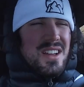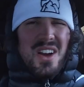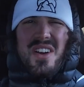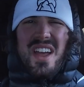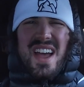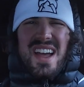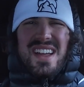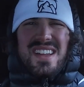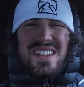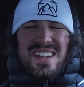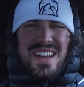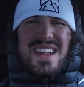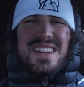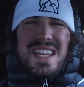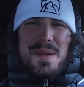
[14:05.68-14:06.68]
Oh yeah,
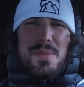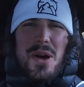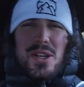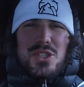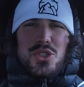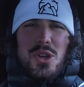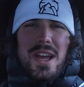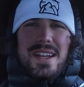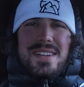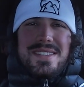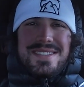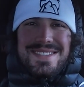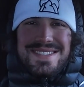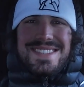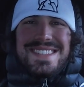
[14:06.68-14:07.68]
and keep on
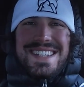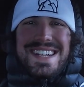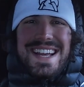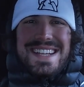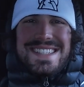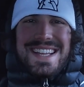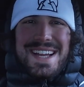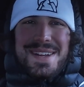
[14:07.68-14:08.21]
shredding. See you next